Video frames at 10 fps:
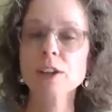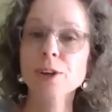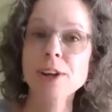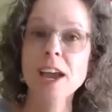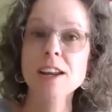
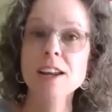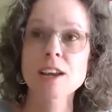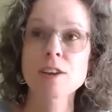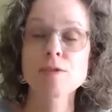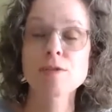located
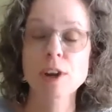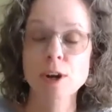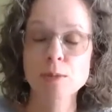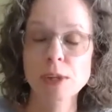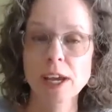in
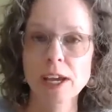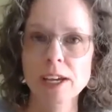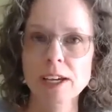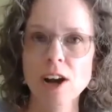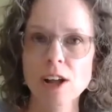
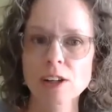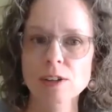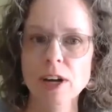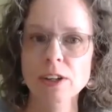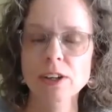Fairplay,
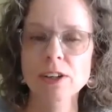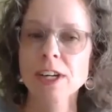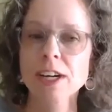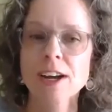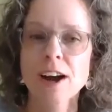Colorado.
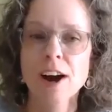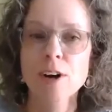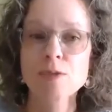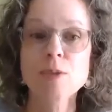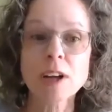
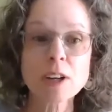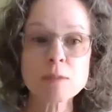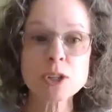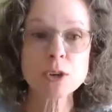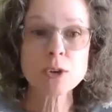
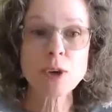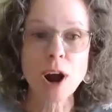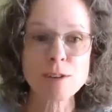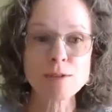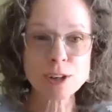Welcome to
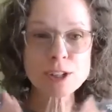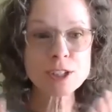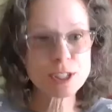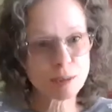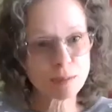our
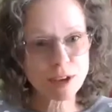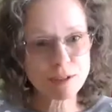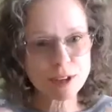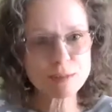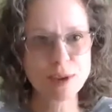first
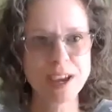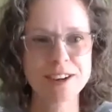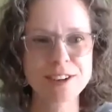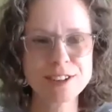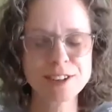pivot
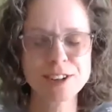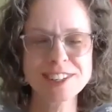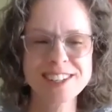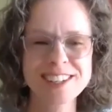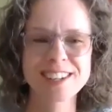panel,
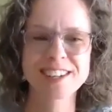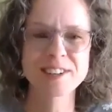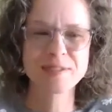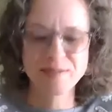Kristin.